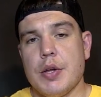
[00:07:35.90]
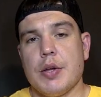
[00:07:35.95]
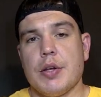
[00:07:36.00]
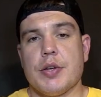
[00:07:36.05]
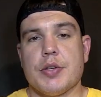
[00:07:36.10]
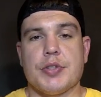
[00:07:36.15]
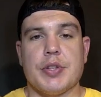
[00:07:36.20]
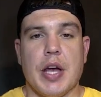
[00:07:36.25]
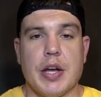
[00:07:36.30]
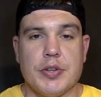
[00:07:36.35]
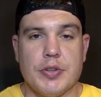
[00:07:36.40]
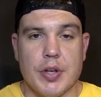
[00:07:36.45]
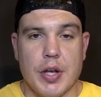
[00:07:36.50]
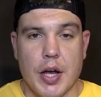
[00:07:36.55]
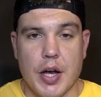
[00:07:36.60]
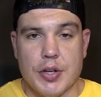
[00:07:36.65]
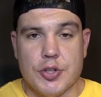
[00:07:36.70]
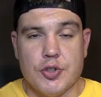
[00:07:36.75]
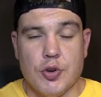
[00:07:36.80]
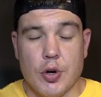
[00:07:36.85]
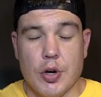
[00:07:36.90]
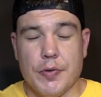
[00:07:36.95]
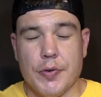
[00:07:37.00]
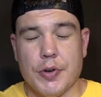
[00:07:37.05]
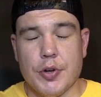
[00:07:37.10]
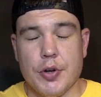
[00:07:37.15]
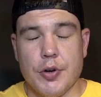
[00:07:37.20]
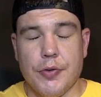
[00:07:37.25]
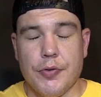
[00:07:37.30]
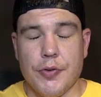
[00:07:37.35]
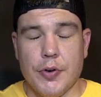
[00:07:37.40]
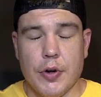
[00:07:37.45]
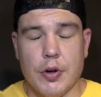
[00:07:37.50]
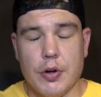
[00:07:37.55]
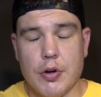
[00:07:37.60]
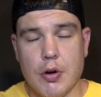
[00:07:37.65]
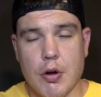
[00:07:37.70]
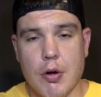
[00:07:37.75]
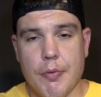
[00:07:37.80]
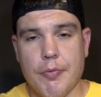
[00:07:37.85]
This is actually sort of a new
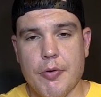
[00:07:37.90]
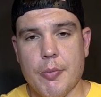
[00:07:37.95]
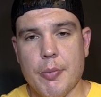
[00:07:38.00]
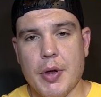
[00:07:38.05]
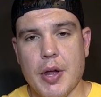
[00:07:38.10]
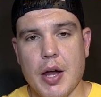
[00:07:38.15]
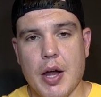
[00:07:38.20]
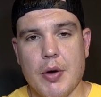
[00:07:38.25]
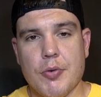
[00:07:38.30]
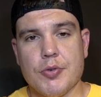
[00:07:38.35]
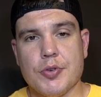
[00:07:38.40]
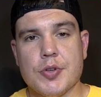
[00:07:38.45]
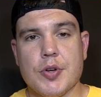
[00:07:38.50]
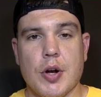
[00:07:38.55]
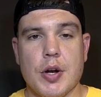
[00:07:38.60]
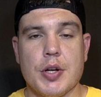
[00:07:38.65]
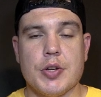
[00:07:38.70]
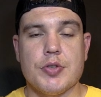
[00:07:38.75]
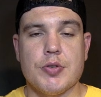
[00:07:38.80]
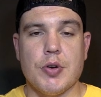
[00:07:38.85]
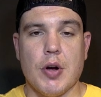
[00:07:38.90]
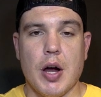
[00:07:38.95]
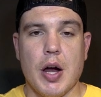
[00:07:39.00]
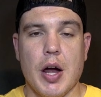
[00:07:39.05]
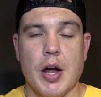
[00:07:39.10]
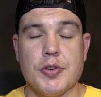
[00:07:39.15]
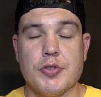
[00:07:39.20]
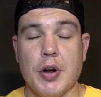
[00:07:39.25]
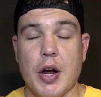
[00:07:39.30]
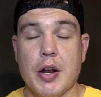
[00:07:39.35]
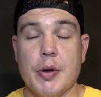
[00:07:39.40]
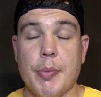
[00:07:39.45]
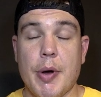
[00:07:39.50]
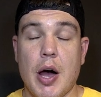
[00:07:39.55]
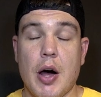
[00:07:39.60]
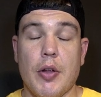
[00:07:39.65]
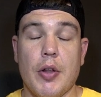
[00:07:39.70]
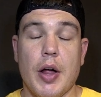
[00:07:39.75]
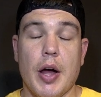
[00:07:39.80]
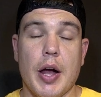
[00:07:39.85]
food group for me. I tried them
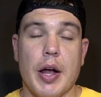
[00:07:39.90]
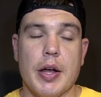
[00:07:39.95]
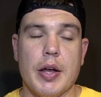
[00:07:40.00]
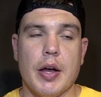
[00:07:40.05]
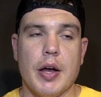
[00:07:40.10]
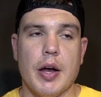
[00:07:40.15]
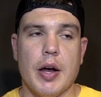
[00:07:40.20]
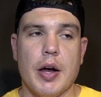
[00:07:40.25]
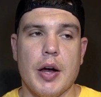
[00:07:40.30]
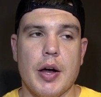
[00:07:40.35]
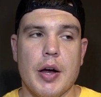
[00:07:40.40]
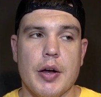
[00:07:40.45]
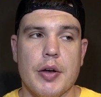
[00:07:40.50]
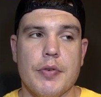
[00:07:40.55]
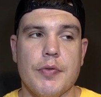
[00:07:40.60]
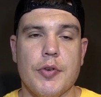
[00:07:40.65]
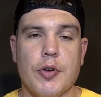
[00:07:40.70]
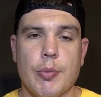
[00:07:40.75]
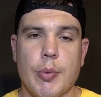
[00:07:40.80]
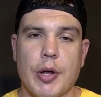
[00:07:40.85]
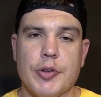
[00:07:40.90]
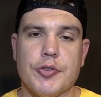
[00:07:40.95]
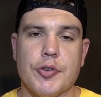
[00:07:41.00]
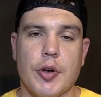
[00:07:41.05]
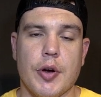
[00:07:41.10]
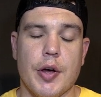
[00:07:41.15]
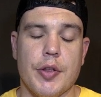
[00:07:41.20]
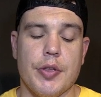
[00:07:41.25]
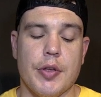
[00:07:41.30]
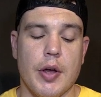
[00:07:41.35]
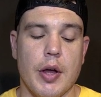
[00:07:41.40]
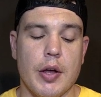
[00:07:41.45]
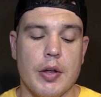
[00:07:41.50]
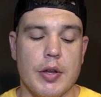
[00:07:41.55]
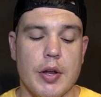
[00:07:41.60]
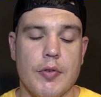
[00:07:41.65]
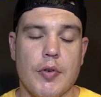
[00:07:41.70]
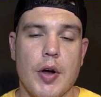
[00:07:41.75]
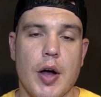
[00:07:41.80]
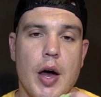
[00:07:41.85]
out like a few months ago, I think.
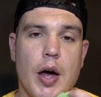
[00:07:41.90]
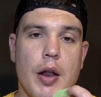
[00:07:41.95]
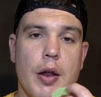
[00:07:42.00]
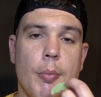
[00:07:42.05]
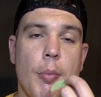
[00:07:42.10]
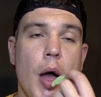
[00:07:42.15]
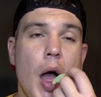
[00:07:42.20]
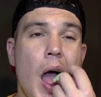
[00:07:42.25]
Never had them.